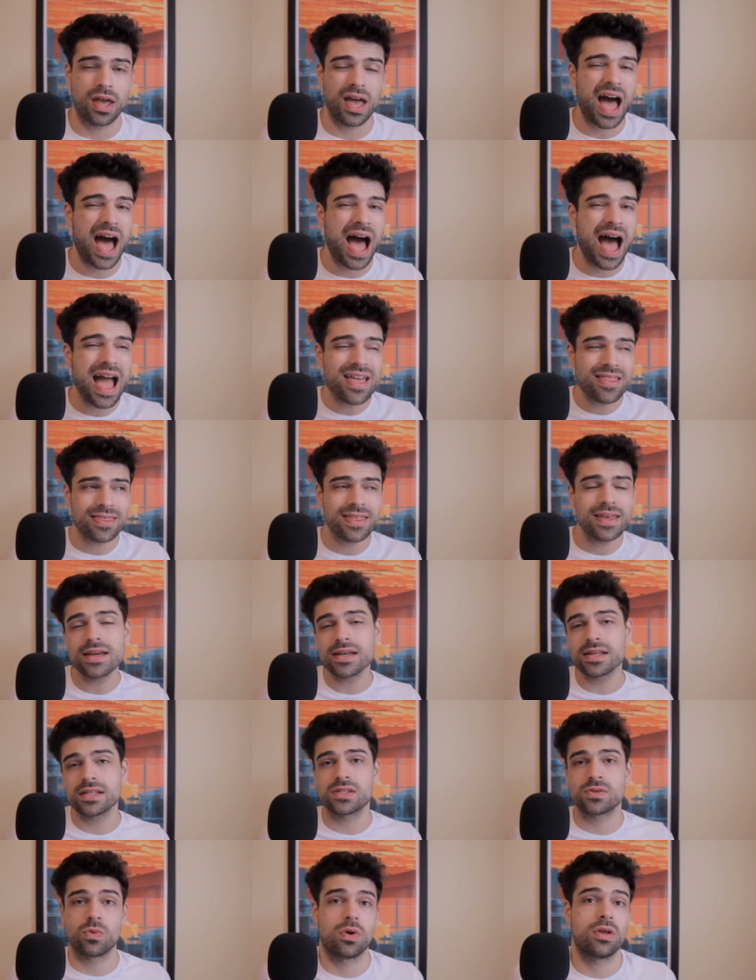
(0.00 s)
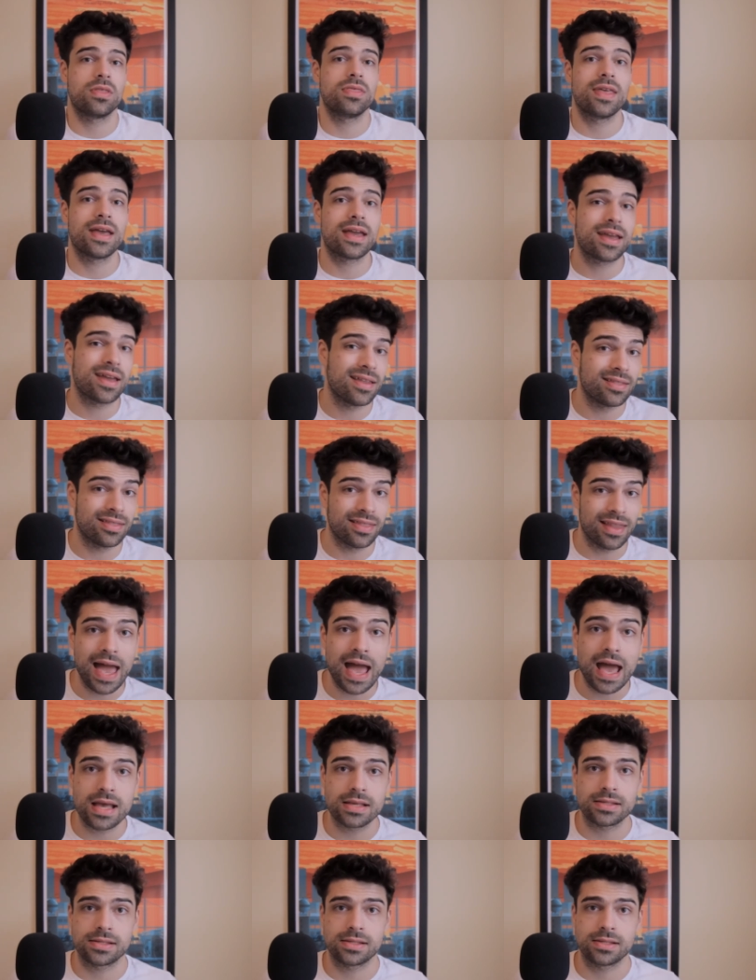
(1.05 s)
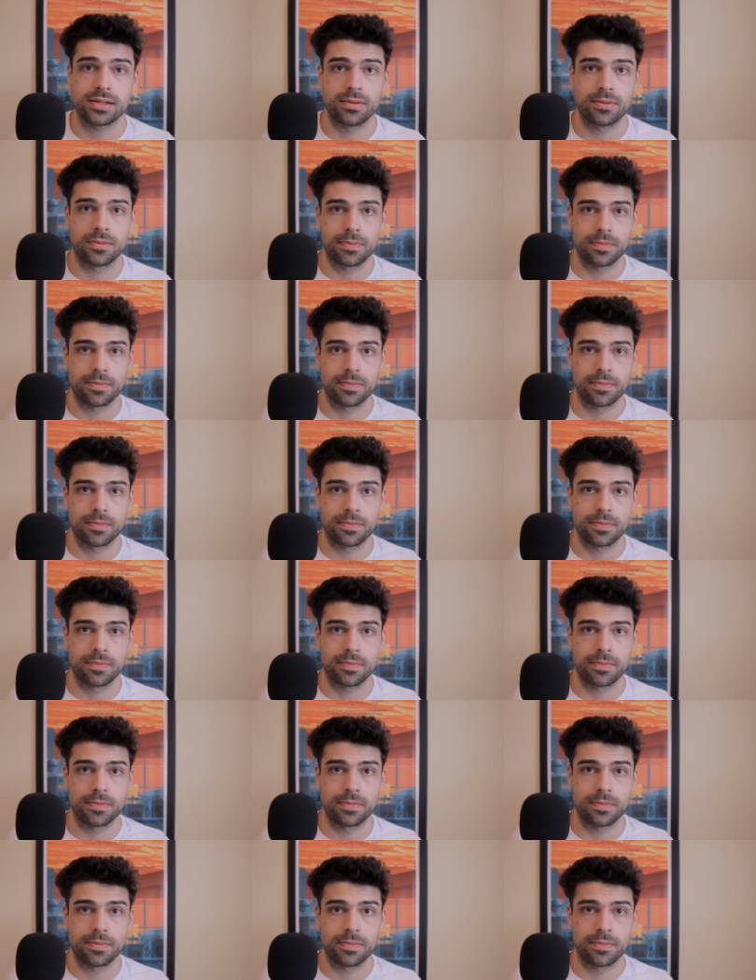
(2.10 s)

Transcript: I think it's one that can last.